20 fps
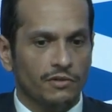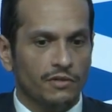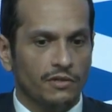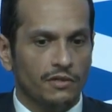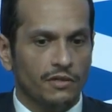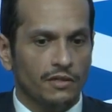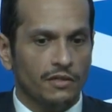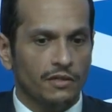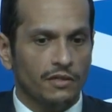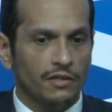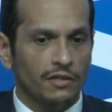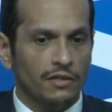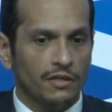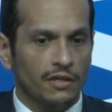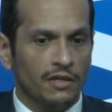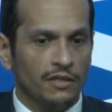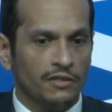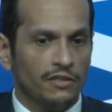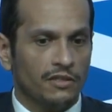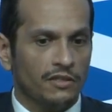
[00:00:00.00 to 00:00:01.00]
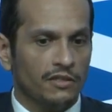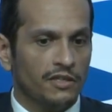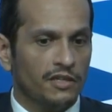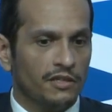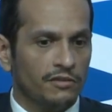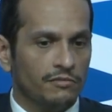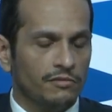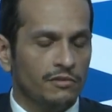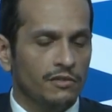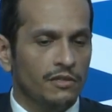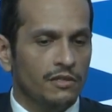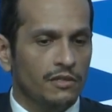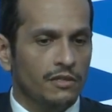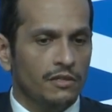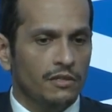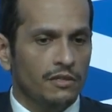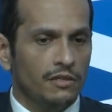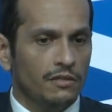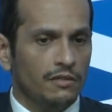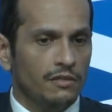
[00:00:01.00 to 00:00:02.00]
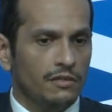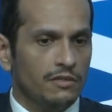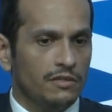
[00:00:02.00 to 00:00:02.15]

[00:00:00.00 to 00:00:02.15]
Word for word: Uh, Qatar now is